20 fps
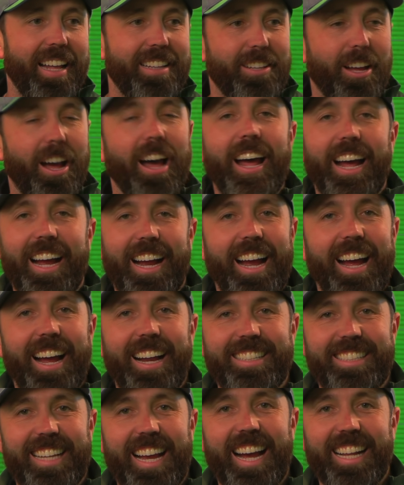
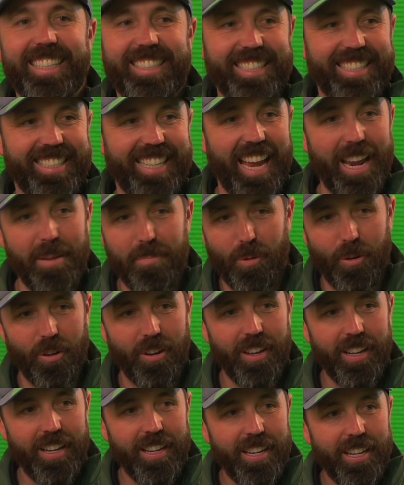It's hard to say,
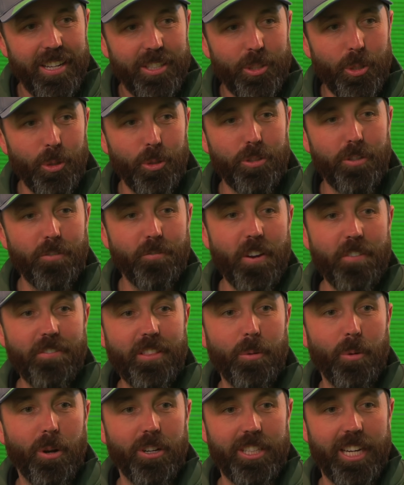but
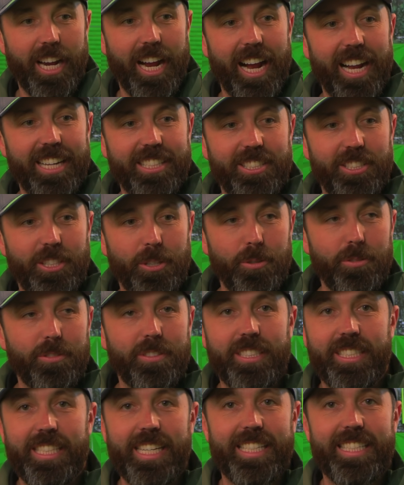251 yards,
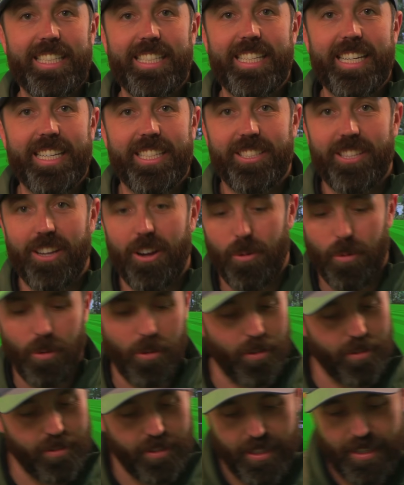266
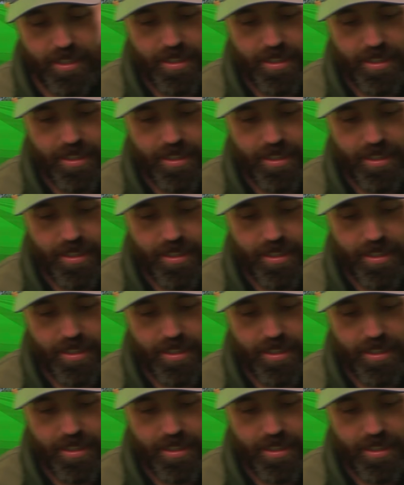total.